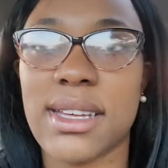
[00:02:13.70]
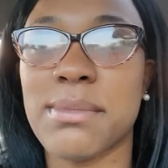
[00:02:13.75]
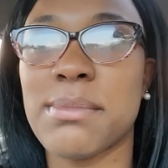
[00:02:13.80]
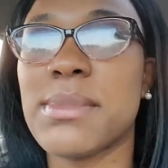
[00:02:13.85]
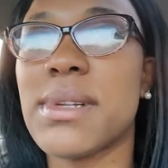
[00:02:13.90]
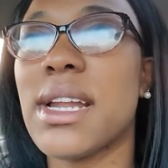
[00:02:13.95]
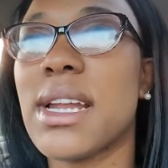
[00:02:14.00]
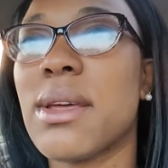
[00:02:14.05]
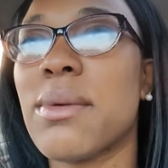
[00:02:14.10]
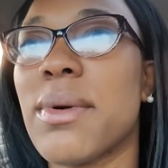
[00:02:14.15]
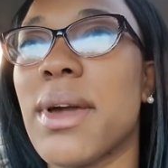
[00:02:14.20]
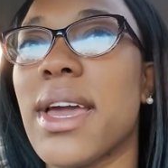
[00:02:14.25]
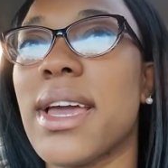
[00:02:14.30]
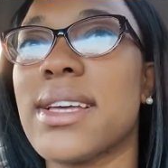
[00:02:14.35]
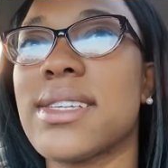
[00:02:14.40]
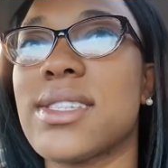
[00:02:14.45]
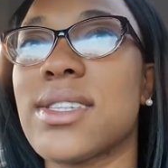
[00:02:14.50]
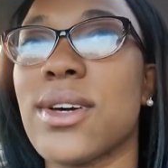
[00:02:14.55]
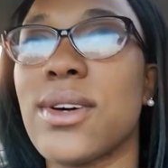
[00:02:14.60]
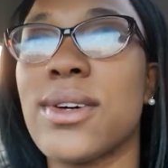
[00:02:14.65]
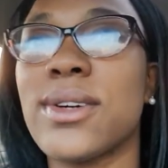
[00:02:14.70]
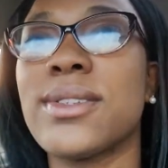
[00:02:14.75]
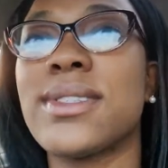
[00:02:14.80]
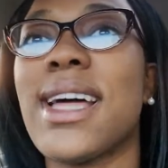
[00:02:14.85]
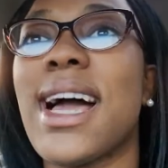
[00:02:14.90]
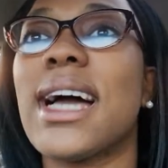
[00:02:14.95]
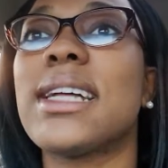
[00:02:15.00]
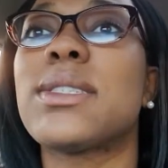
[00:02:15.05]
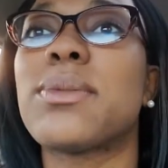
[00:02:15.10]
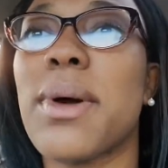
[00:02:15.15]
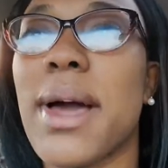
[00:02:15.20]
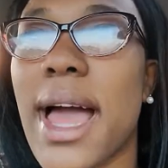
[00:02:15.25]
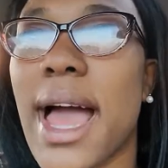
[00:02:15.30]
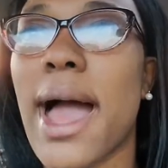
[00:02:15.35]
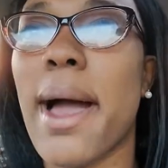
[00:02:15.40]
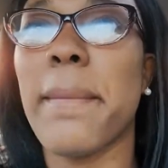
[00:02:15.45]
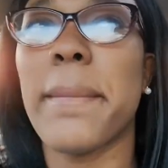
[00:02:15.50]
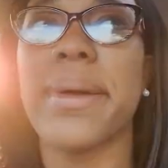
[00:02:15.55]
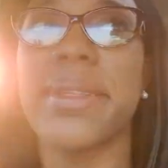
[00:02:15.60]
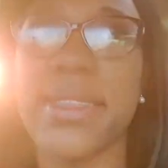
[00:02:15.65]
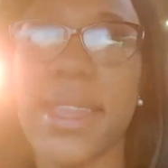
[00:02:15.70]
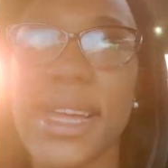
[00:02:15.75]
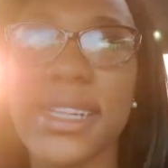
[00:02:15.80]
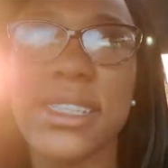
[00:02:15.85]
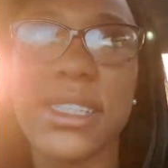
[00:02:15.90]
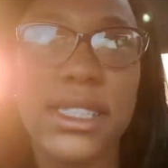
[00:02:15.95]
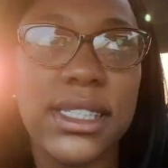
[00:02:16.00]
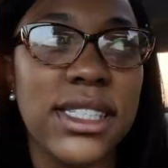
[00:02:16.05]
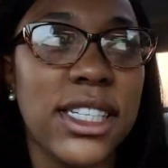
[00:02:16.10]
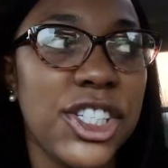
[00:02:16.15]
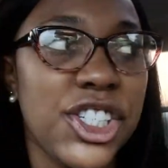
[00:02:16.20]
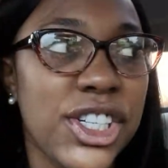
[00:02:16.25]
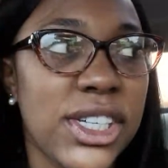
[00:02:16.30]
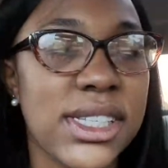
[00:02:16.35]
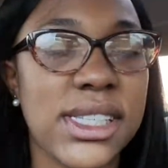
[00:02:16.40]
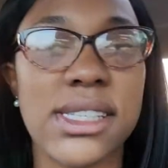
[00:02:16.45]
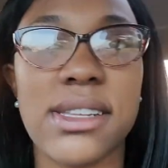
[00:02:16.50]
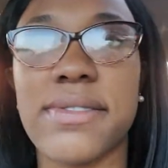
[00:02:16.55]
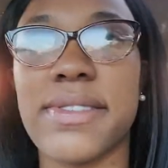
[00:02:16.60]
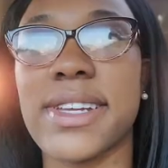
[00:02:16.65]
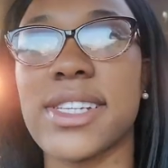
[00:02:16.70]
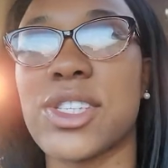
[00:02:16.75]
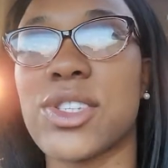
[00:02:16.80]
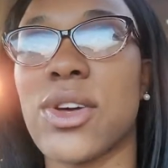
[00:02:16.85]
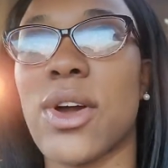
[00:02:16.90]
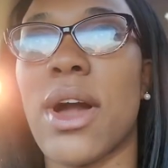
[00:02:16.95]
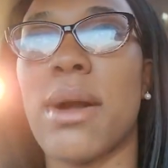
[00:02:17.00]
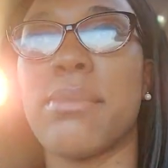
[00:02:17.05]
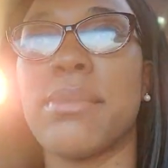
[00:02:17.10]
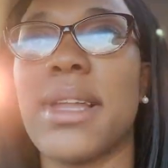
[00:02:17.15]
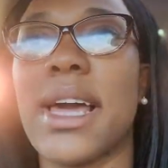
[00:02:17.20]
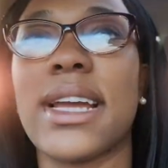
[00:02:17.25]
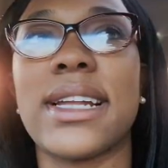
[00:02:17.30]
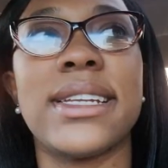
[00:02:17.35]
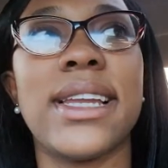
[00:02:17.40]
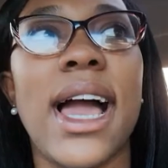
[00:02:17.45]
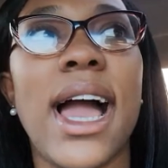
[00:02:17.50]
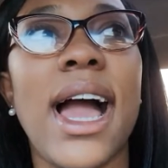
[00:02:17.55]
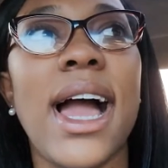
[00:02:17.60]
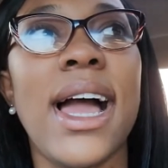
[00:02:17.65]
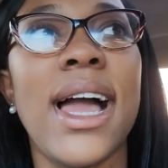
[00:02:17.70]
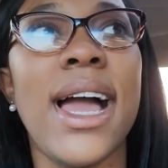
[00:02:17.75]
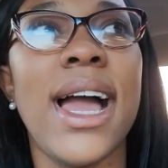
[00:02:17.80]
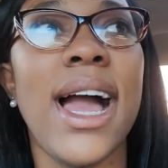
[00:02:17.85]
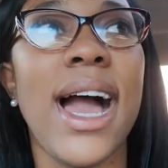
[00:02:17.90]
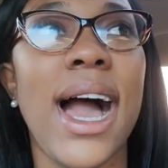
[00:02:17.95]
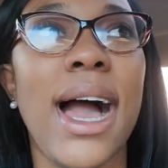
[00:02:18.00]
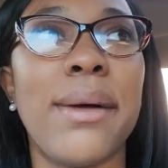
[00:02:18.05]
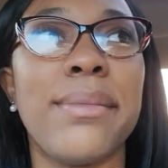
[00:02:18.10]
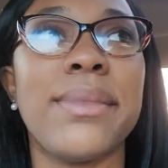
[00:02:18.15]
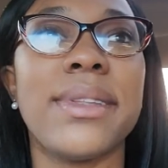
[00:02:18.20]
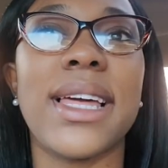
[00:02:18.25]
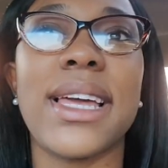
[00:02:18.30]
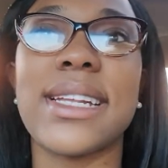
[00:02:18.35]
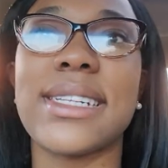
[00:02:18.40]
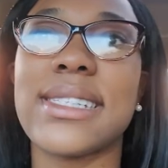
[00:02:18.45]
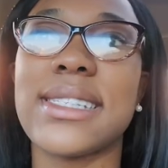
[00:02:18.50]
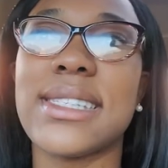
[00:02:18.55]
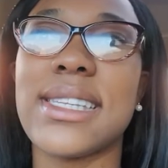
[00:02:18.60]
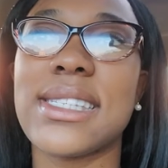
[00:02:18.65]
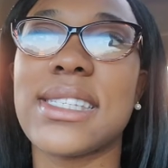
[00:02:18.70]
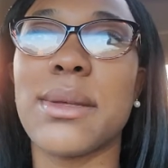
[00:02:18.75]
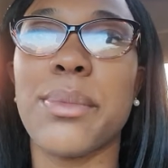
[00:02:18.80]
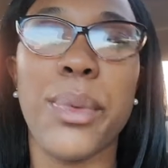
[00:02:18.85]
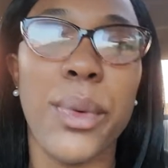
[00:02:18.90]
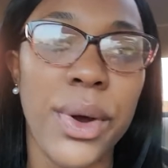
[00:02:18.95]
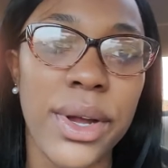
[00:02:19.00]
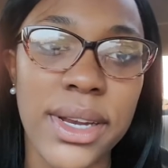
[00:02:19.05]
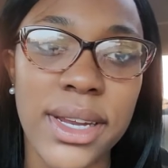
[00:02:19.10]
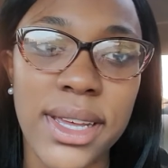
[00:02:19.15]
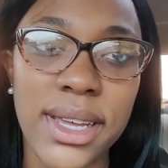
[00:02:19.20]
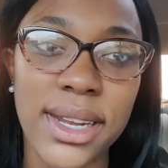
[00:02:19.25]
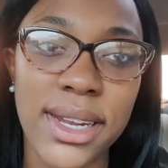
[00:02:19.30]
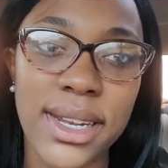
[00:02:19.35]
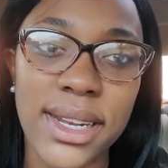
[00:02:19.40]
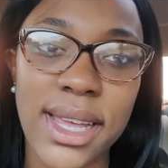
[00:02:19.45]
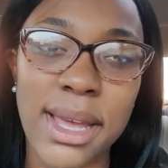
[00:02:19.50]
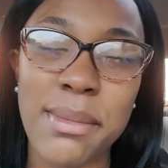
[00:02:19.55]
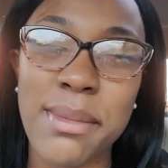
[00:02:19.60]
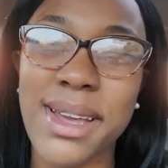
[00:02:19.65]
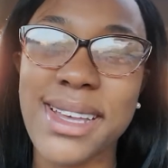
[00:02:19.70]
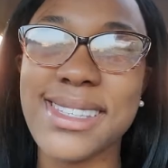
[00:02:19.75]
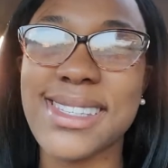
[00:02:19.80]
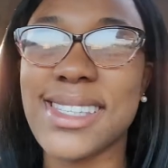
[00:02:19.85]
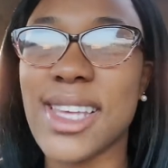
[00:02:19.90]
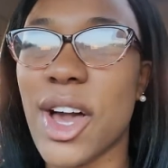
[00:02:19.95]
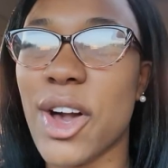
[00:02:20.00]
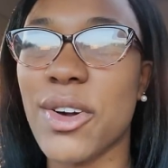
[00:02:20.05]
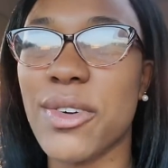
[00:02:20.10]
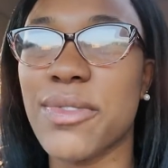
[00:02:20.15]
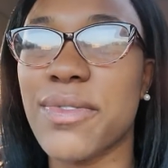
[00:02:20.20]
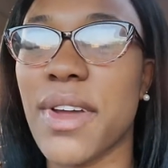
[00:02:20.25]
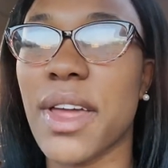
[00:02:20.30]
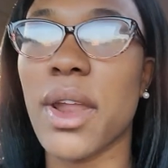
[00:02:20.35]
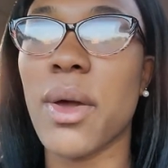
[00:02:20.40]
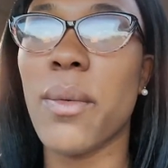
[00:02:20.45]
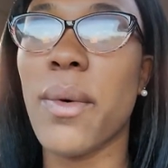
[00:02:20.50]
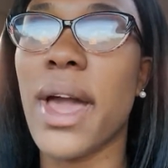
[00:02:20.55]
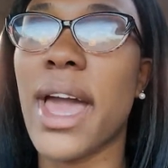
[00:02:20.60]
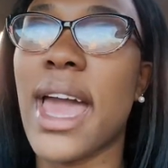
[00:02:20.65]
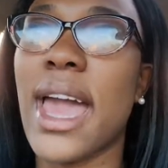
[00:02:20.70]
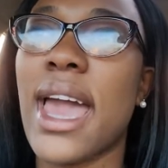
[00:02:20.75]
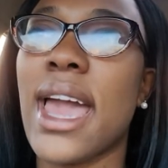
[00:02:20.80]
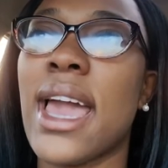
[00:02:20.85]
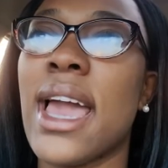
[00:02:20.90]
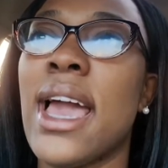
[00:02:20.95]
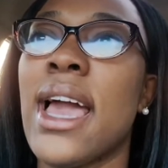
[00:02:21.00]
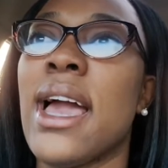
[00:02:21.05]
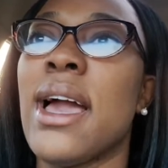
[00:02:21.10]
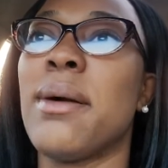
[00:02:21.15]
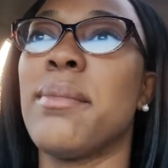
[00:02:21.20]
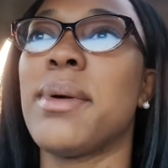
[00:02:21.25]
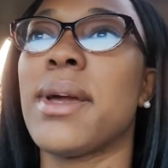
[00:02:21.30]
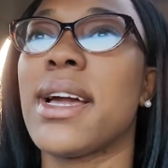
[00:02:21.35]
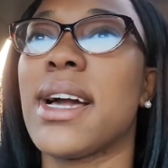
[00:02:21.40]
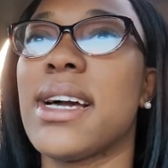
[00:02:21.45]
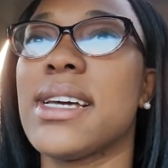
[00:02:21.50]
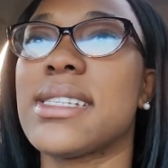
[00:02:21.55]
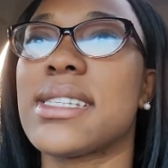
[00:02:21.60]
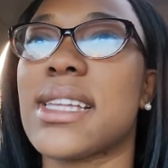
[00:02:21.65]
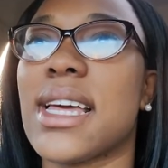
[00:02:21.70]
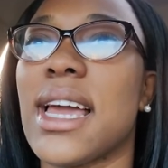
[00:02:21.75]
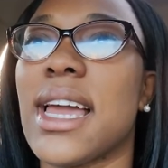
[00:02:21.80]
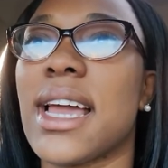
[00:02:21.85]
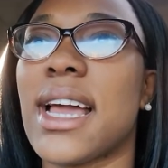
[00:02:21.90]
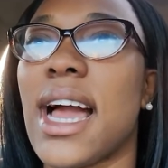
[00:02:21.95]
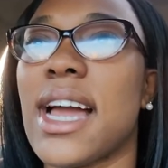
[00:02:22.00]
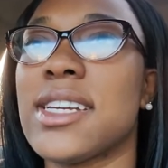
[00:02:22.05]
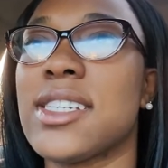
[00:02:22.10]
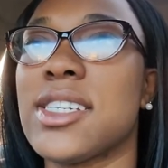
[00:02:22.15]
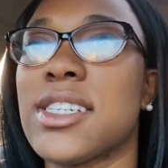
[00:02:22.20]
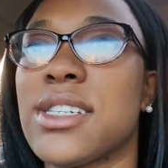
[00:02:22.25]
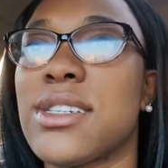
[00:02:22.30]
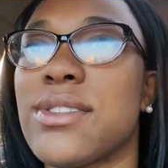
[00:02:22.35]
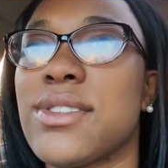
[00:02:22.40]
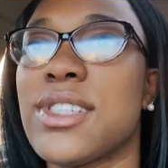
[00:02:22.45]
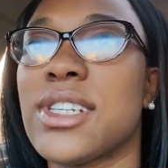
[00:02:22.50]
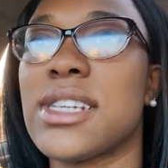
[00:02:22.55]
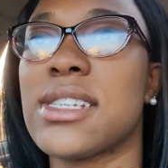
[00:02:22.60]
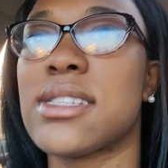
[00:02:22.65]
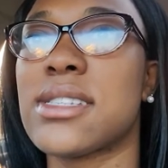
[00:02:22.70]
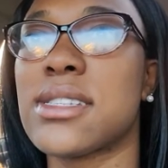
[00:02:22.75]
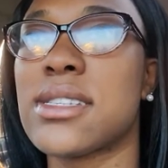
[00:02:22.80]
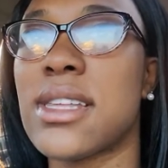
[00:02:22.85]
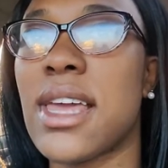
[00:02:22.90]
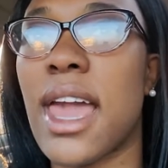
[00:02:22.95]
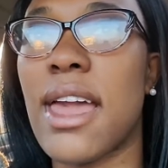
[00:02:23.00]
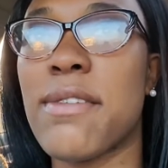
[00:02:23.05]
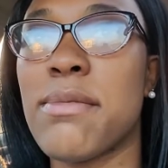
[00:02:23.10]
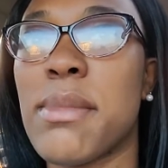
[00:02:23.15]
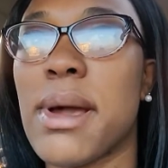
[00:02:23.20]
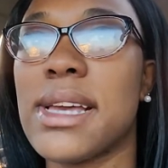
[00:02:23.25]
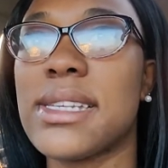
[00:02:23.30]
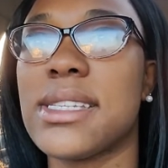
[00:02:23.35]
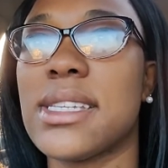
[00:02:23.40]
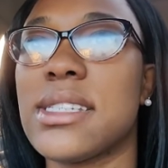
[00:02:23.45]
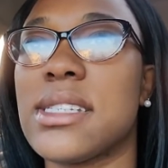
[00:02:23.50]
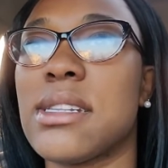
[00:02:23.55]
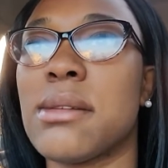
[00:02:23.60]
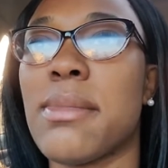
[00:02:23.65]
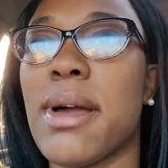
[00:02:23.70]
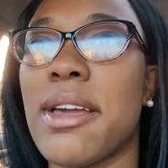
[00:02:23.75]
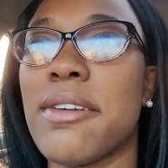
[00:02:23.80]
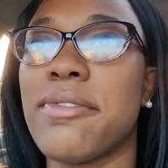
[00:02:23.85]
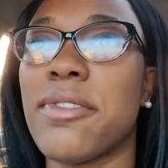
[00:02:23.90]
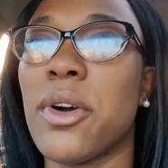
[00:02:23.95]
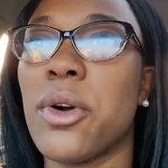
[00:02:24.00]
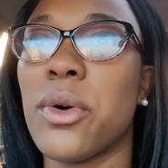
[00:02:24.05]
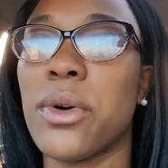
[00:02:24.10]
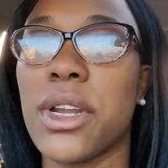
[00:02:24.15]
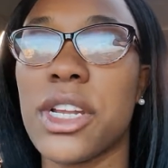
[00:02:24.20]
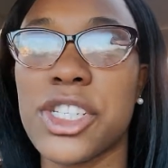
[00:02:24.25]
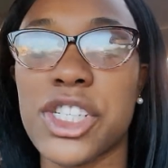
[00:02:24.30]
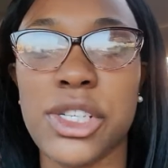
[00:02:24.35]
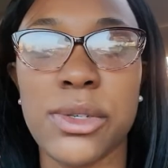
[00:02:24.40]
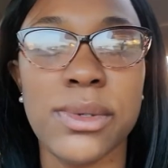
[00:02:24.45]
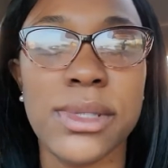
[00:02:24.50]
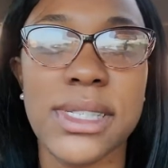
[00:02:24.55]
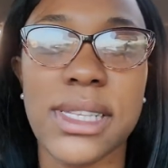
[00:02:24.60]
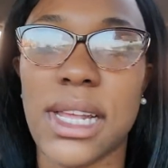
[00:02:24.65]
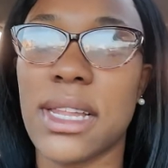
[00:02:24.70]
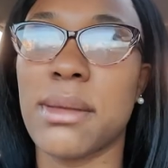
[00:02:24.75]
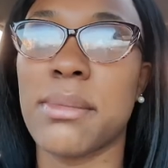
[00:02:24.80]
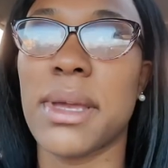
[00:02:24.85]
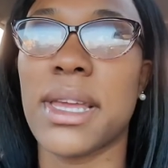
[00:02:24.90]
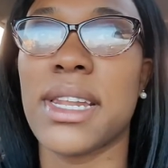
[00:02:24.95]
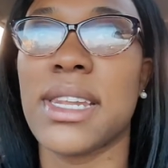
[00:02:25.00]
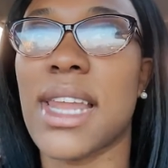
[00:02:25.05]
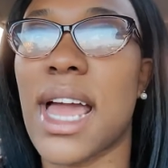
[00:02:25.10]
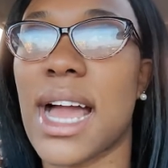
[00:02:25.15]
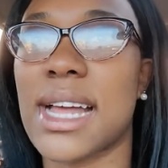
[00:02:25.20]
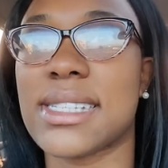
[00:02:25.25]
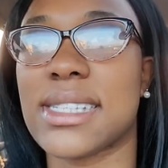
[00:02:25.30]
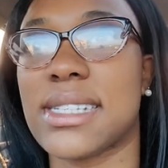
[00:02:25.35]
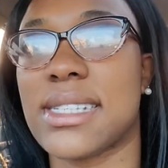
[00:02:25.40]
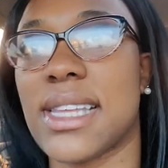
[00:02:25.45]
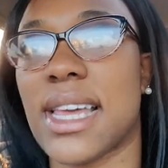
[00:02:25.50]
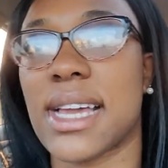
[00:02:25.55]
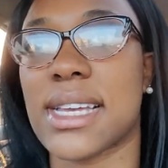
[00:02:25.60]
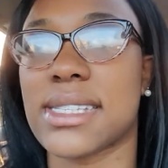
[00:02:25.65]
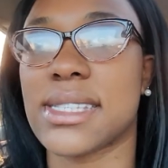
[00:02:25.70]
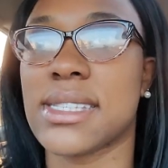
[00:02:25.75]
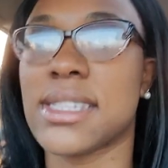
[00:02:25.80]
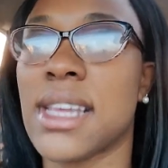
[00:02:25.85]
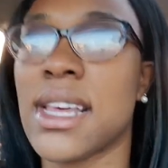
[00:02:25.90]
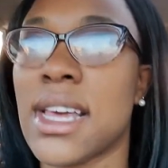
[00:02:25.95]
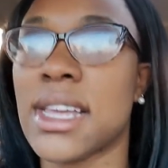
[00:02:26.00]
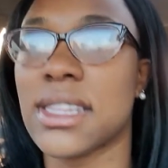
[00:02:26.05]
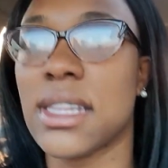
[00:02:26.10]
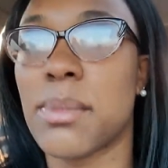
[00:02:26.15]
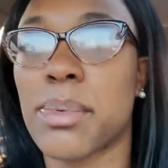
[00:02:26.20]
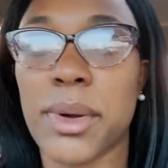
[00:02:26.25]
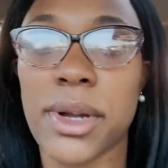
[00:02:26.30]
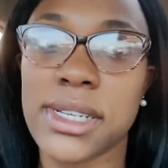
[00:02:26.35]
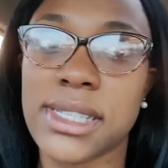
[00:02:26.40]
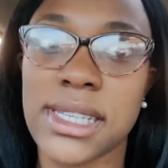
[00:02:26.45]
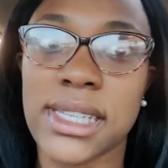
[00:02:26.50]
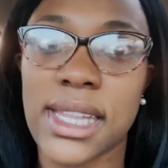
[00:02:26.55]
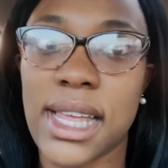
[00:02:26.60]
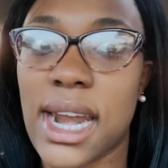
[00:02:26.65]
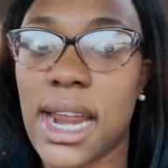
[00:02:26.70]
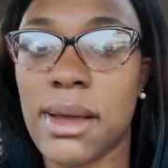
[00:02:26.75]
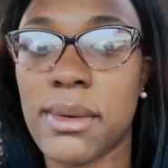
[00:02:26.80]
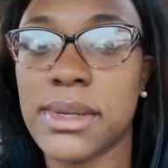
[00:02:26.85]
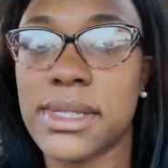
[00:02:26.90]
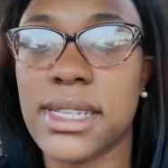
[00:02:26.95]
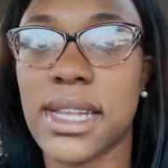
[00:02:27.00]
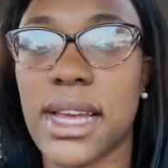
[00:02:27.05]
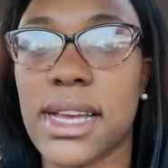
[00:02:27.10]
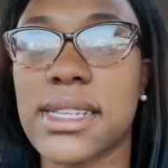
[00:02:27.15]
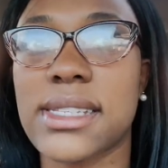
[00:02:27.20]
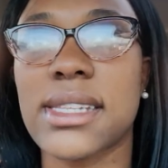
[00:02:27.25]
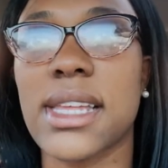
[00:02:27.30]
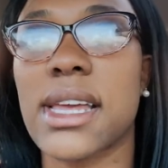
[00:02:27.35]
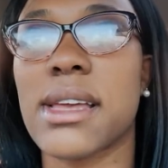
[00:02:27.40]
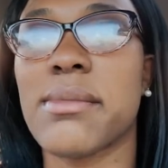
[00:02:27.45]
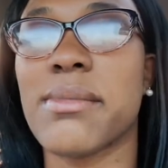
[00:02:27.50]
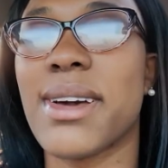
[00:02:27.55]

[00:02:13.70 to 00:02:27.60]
But anyway, so that's what happened. That's the gist of it. So I'm disappointed in myself in a way, because like I should have just gave my sister my phone and she was telling me not to text the person that I was texting.